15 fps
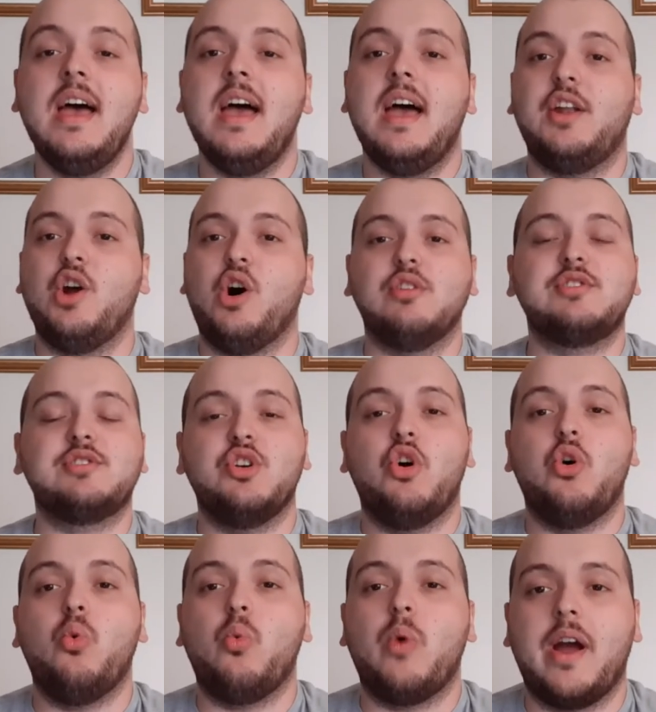And also
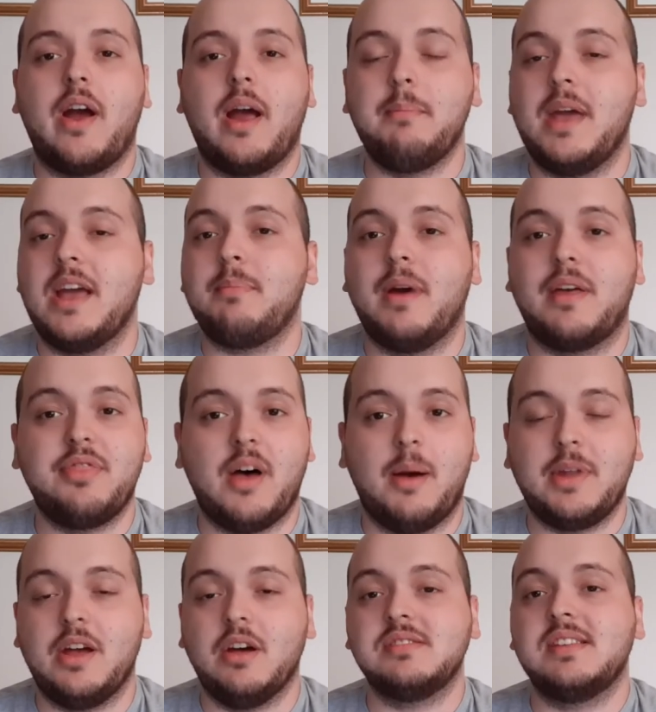where I make my
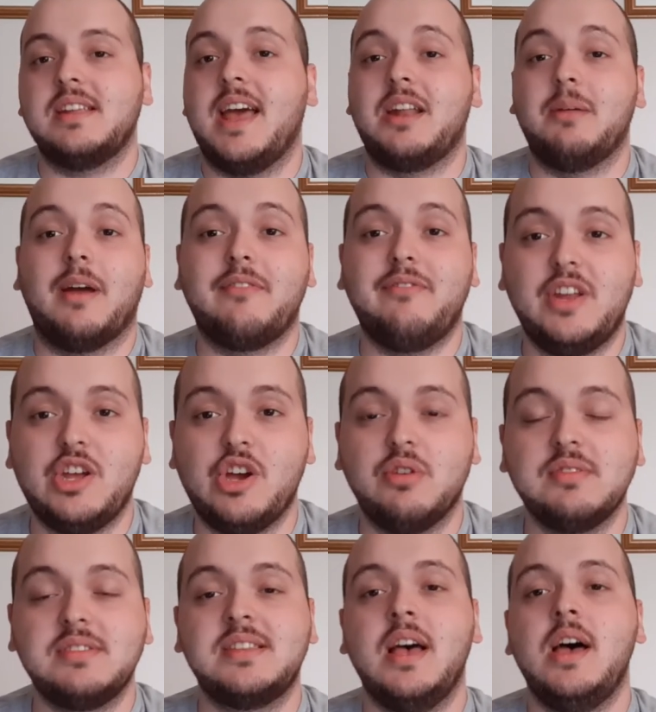thumbnails and edit my
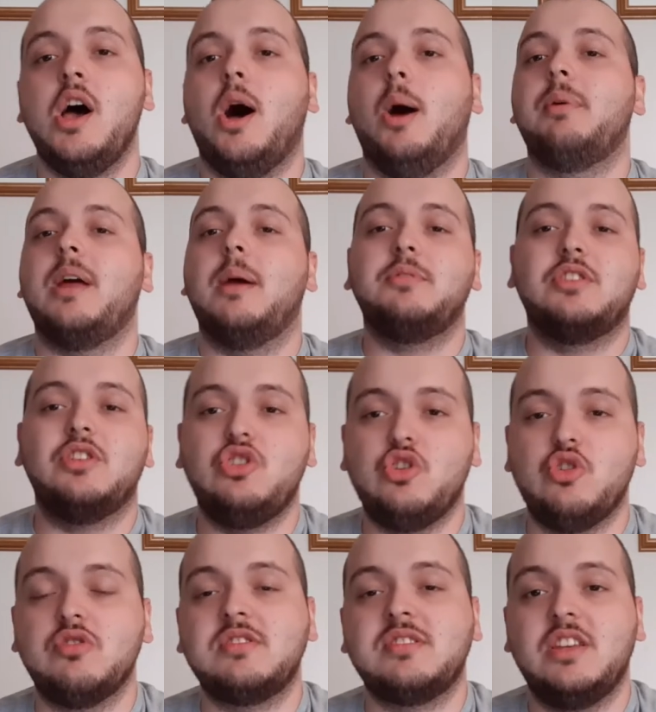videos, I'll be able to
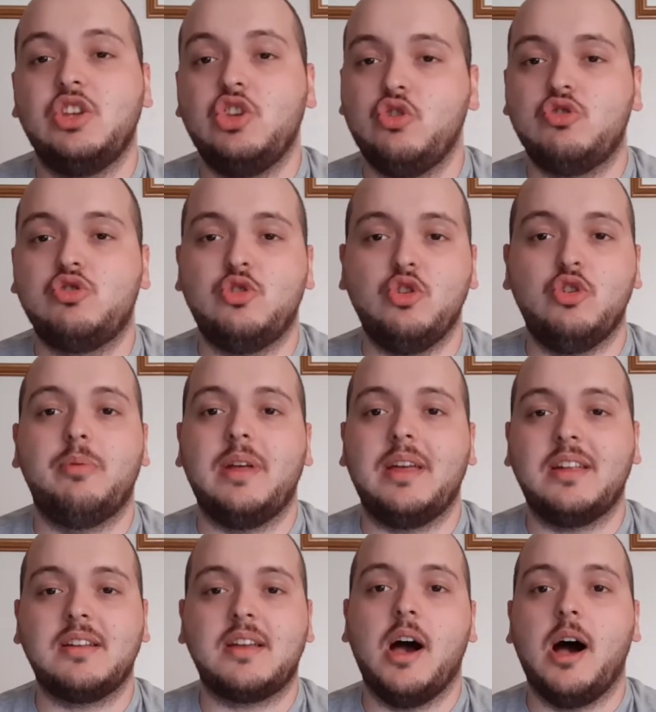use the YouTube
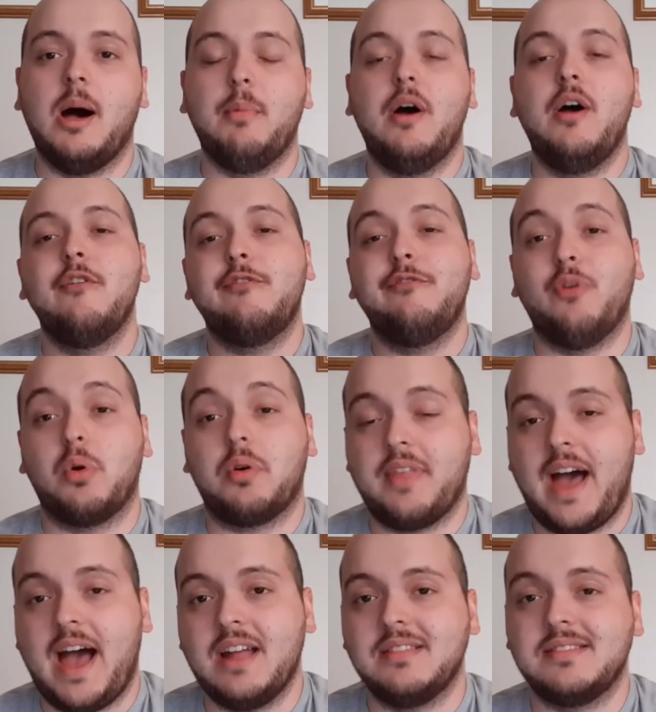income for
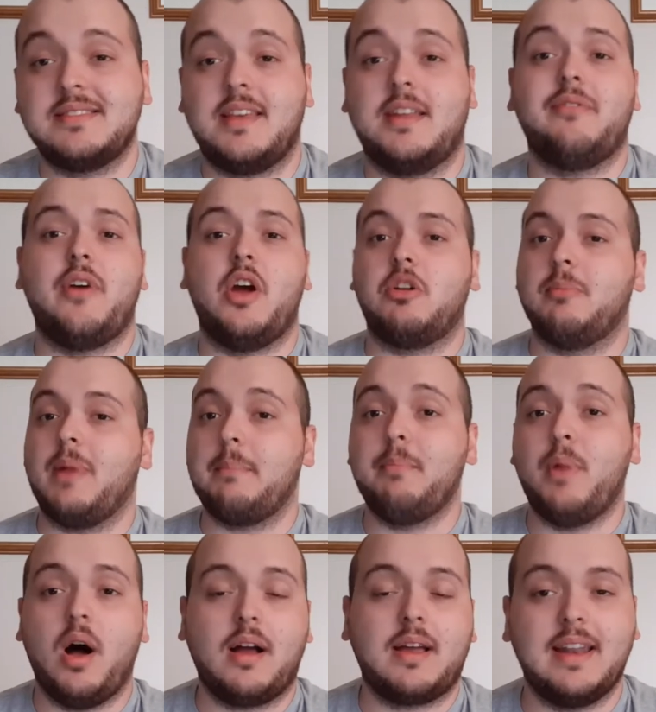that instead of out of my
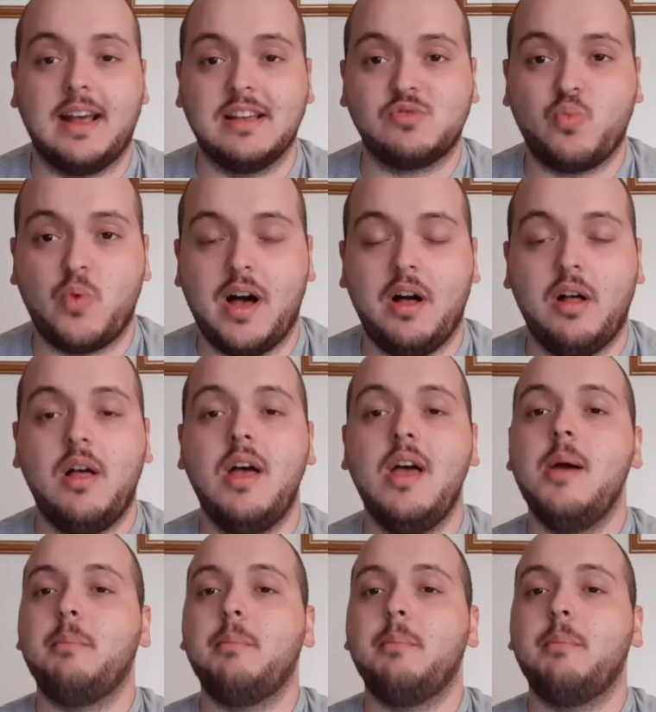pocket as well.